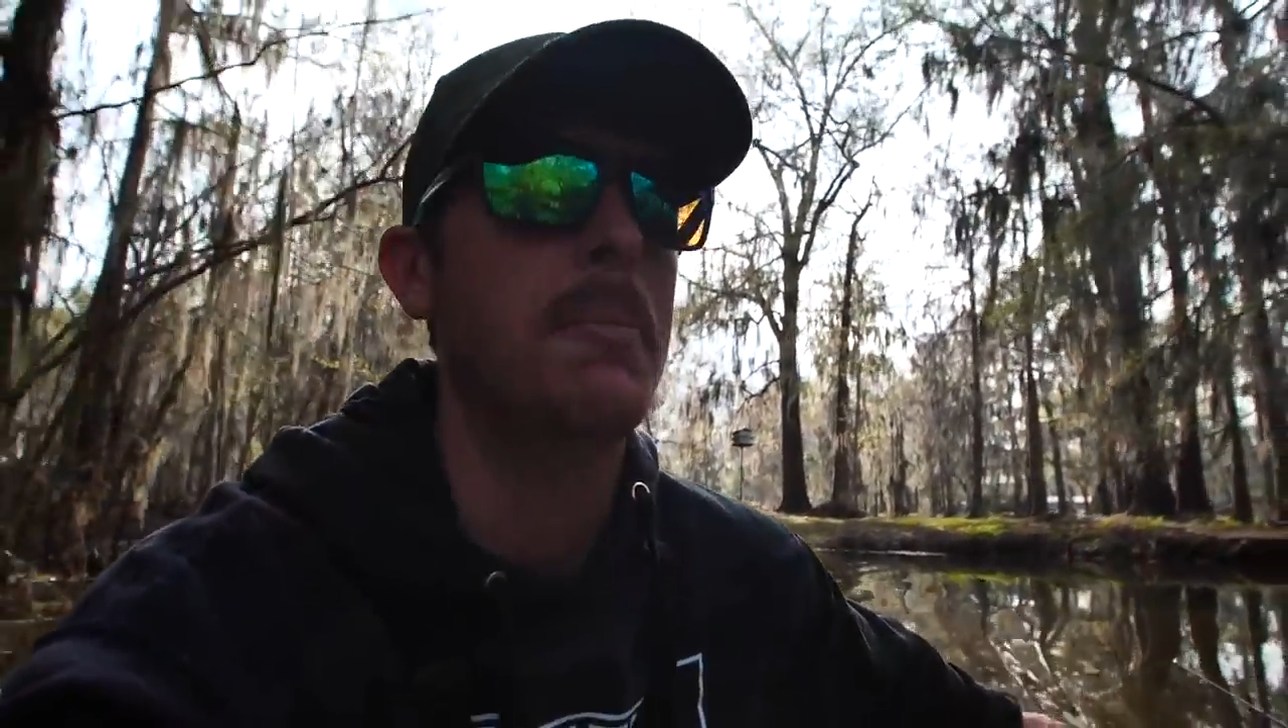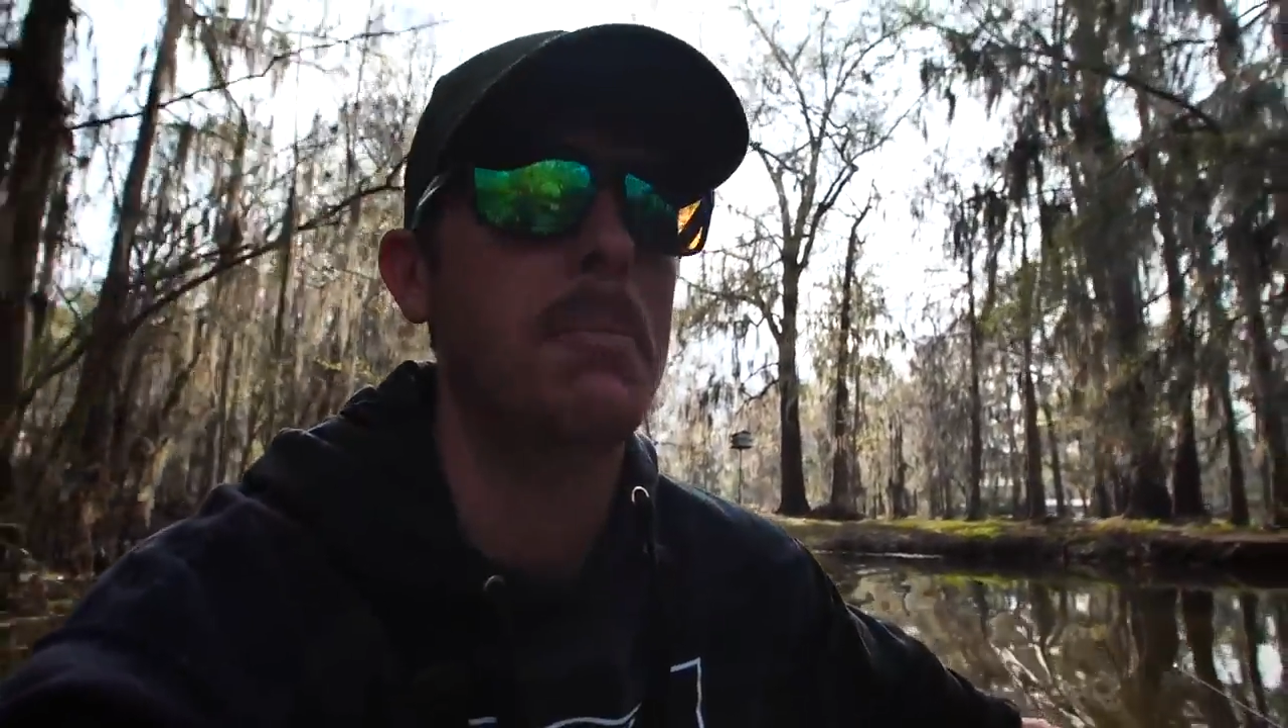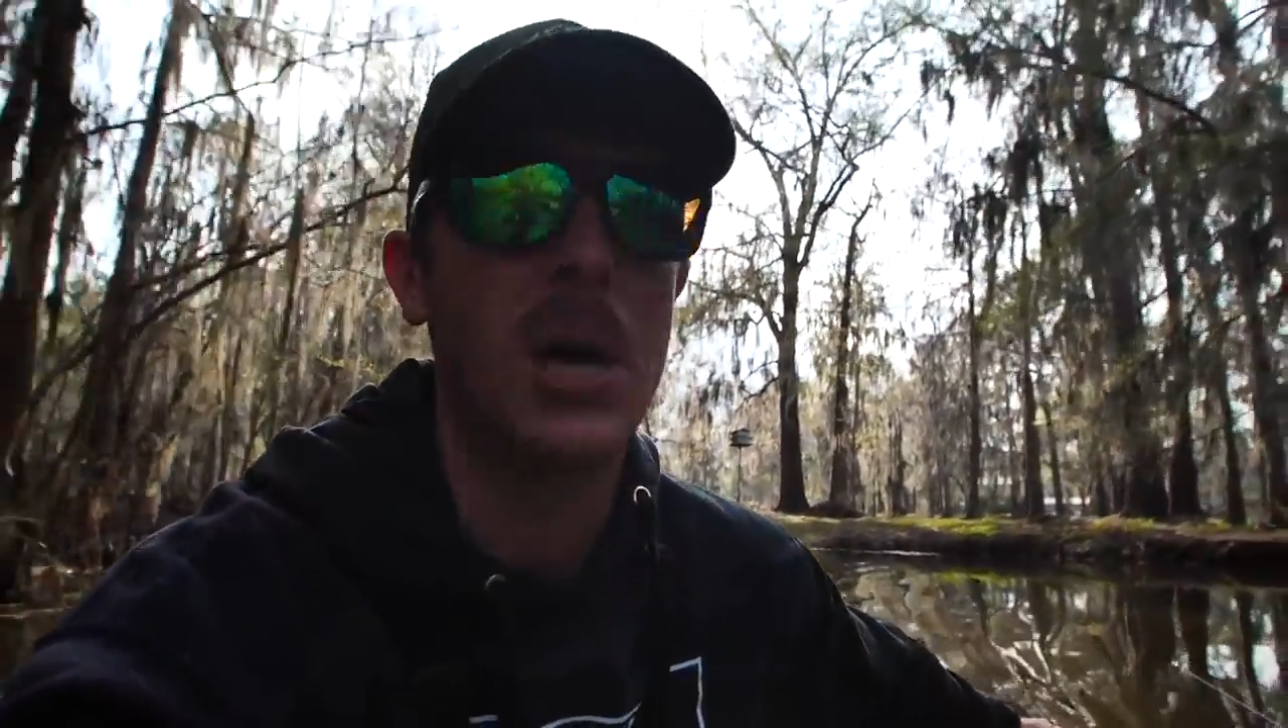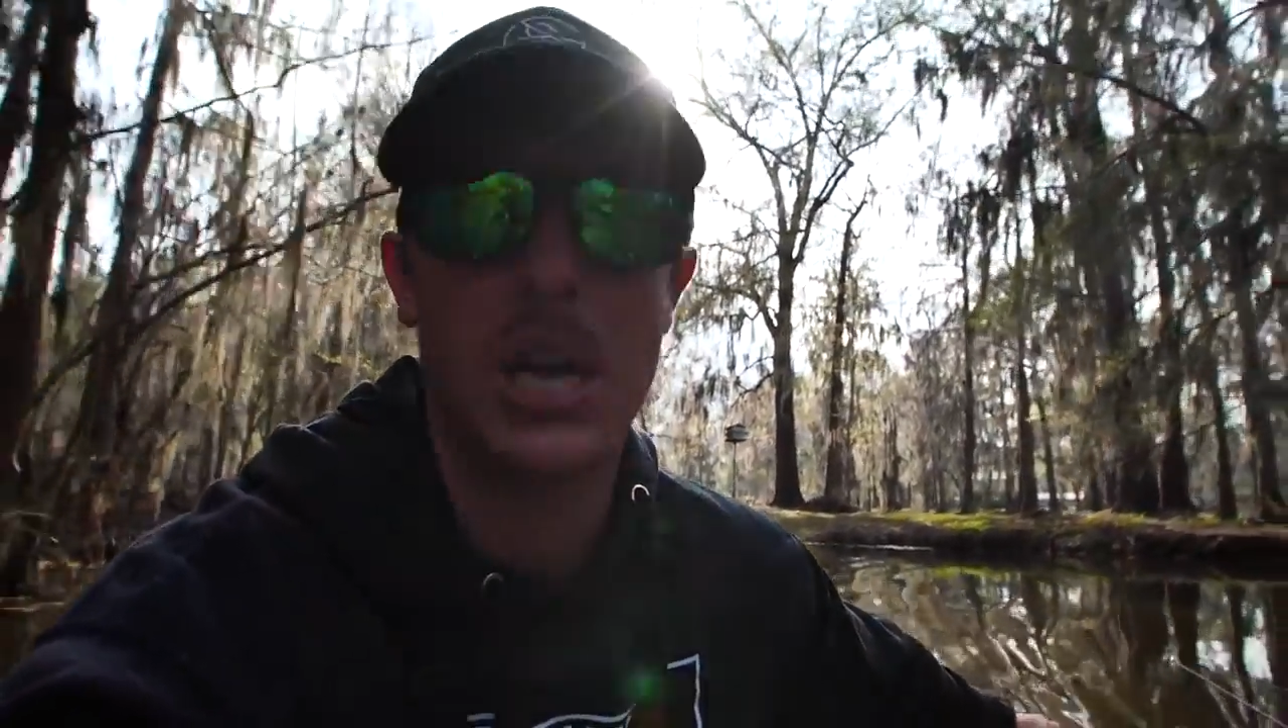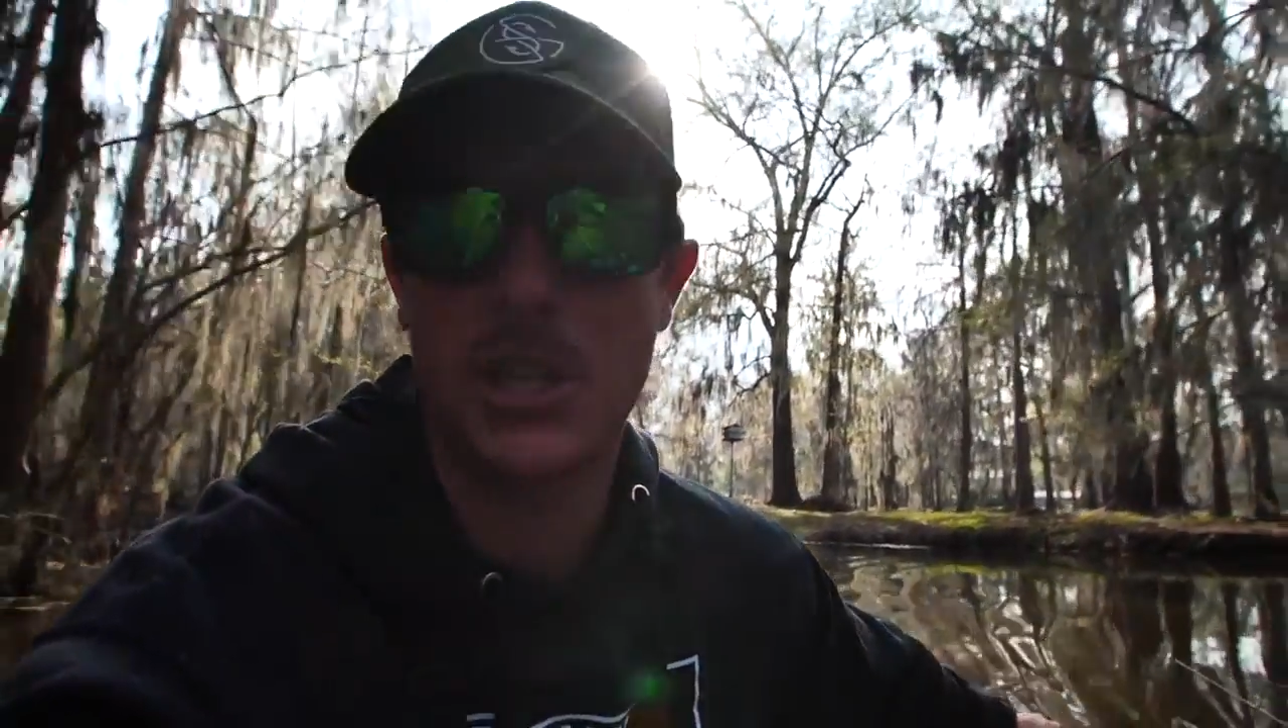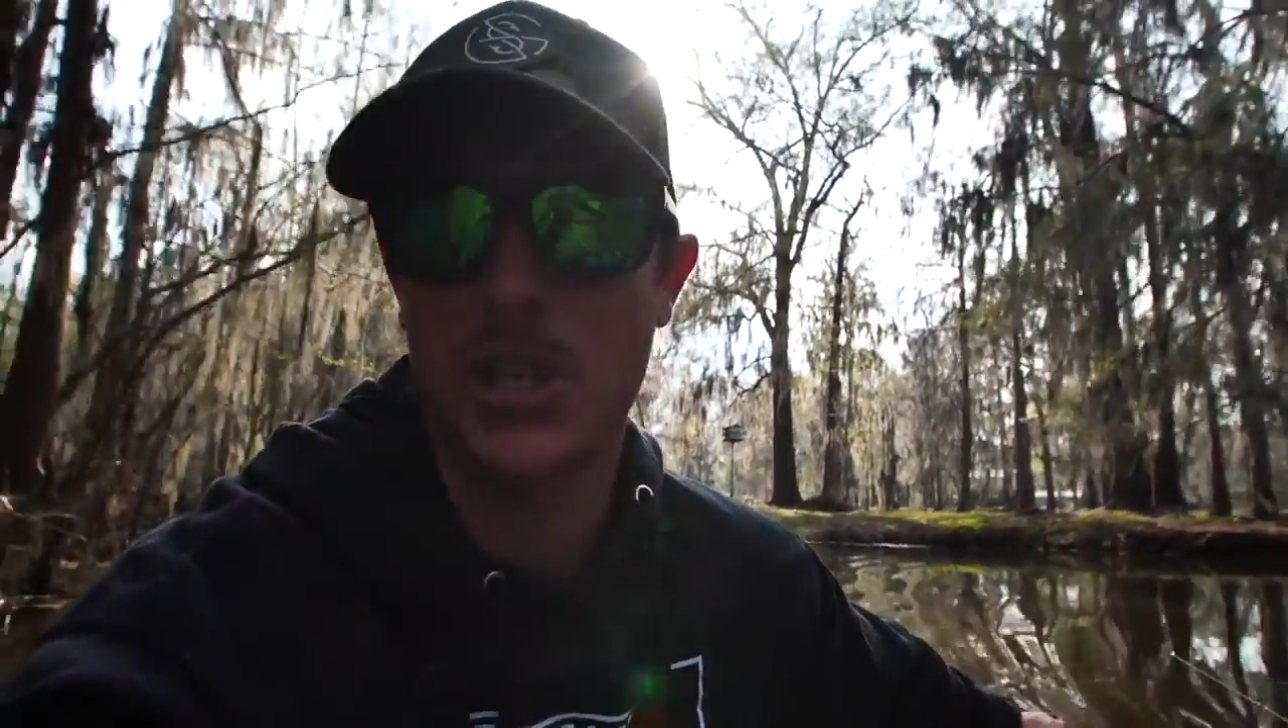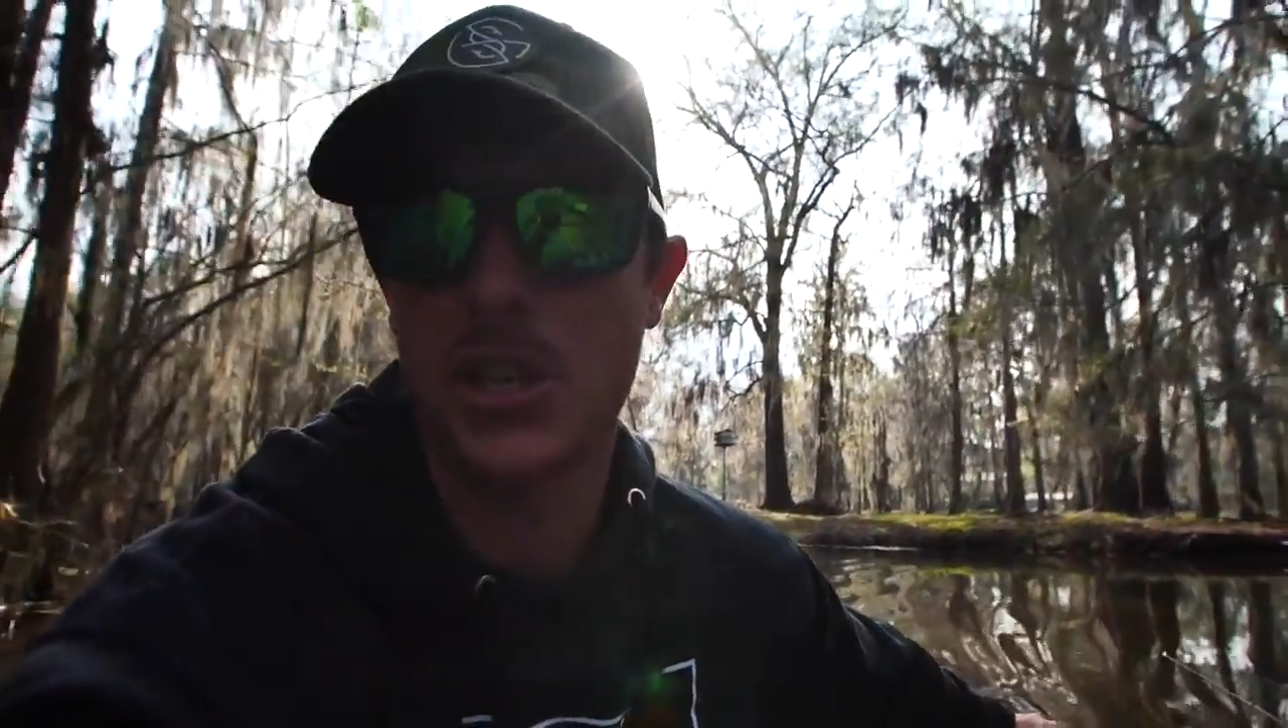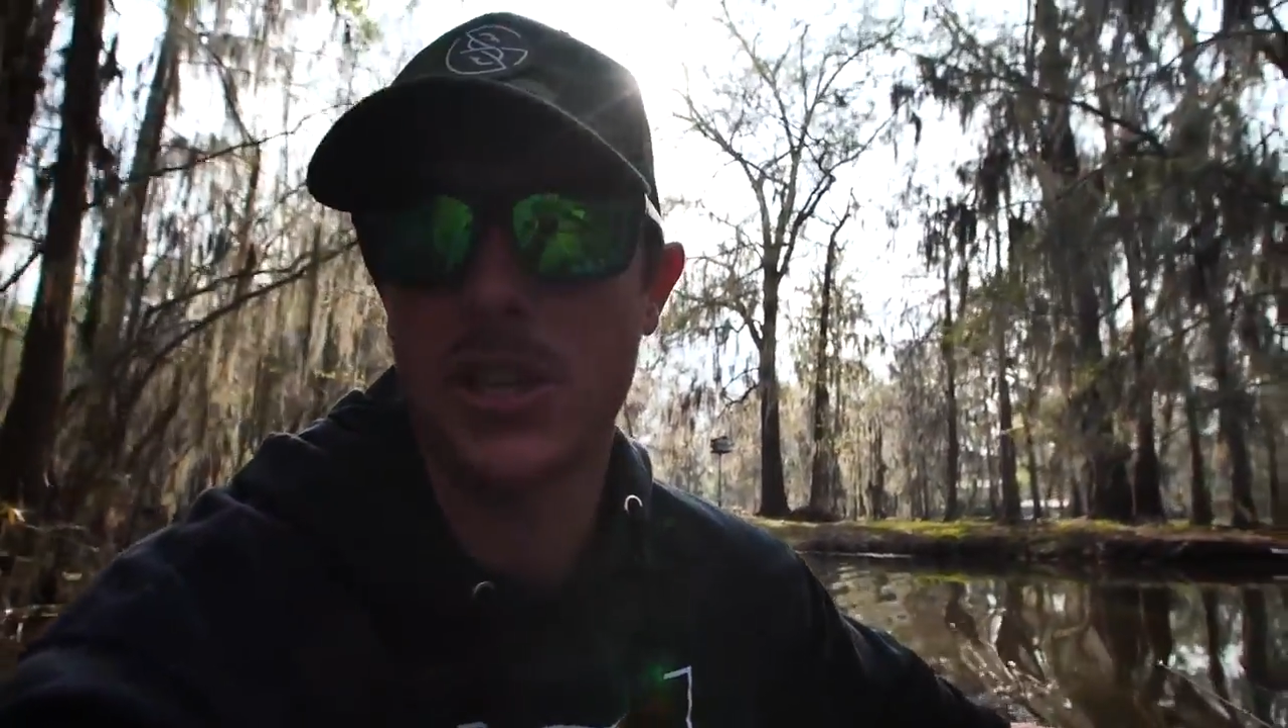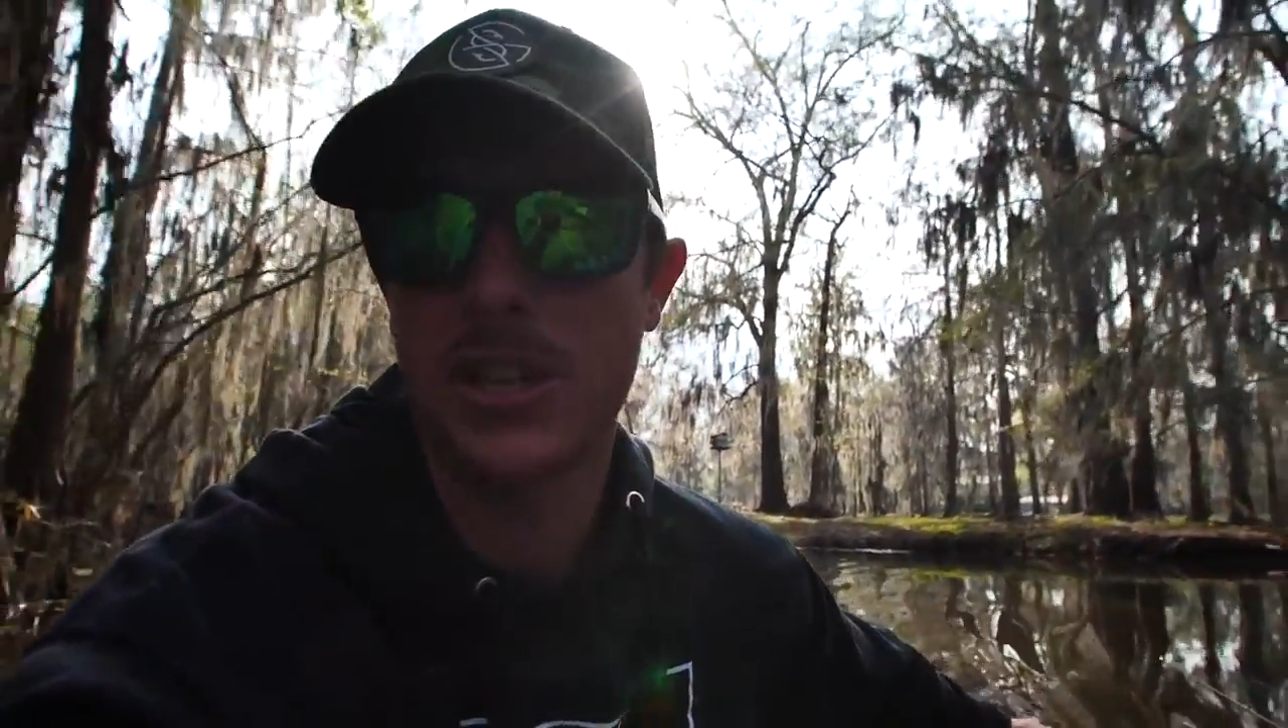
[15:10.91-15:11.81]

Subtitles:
much